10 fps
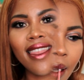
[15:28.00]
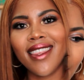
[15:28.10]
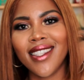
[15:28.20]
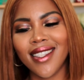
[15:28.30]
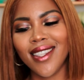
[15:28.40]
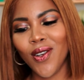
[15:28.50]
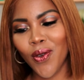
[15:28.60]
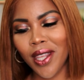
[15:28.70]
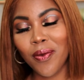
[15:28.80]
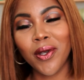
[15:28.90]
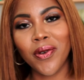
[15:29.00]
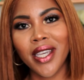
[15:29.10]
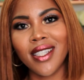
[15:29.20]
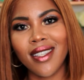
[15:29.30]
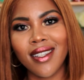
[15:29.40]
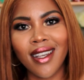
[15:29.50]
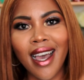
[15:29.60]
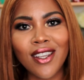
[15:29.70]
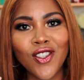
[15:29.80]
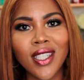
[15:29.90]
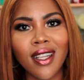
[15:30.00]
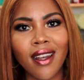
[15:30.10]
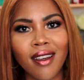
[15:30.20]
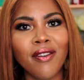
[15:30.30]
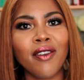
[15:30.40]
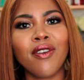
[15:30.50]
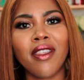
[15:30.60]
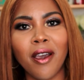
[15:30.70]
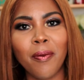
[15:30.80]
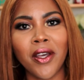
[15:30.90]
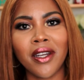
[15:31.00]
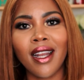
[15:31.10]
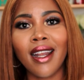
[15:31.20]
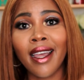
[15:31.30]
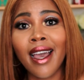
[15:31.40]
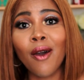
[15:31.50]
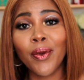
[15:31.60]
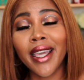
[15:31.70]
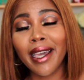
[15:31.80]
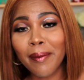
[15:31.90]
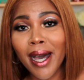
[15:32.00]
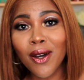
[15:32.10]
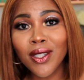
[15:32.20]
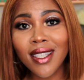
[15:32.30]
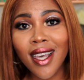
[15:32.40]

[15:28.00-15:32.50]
This is the look that we created. I just love everything about it. I like how it came out.